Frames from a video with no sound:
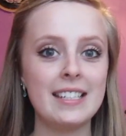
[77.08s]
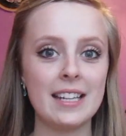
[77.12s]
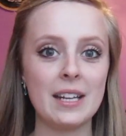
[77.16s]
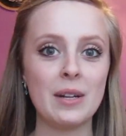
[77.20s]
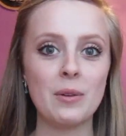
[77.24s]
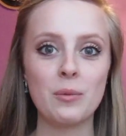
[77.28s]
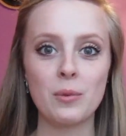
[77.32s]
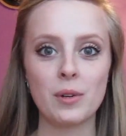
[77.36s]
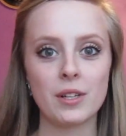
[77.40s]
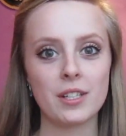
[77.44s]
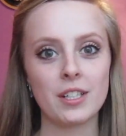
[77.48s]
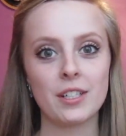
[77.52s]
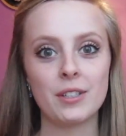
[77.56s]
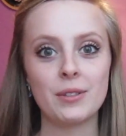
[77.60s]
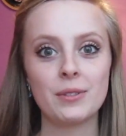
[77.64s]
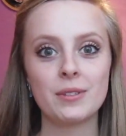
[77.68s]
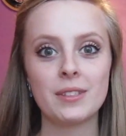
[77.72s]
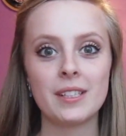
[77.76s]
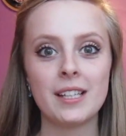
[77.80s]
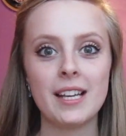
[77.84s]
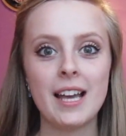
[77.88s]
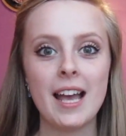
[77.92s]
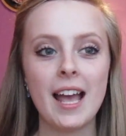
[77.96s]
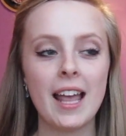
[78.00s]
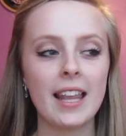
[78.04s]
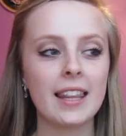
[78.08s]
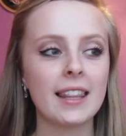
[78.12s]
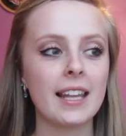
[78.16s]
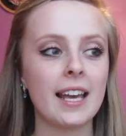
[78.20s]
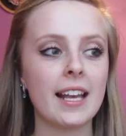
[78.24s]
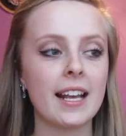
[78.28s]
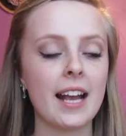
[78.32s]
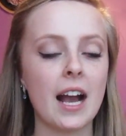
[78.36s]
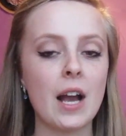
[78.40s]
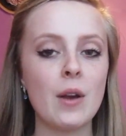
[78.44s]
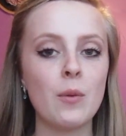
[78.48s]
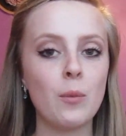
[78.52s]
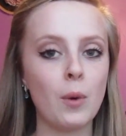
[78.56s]
didn't want to.
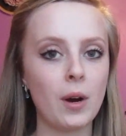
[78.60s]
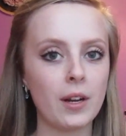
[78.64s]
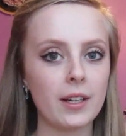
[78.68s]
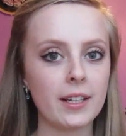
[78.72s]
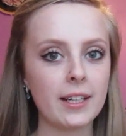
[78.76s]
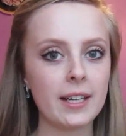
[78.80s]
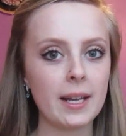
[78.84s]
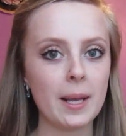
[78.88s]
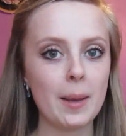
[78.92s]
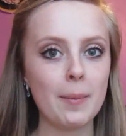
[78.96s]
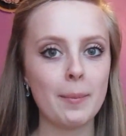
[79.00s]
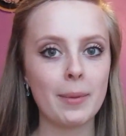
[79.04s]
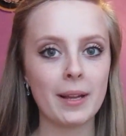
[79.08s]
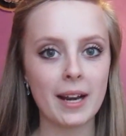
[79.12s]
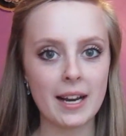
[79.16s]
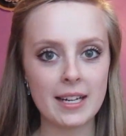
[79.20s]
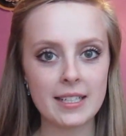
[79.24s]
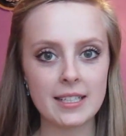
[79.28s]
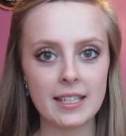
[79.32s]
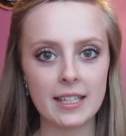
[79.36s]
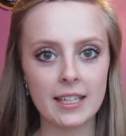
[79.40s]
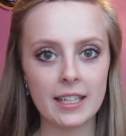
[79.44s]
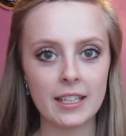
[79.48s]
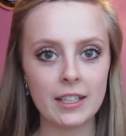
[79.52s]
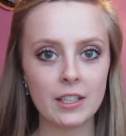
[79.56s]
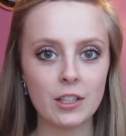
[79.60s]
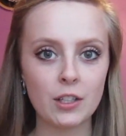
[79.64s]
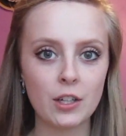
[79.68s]
Like, I wanted it, but I didn't.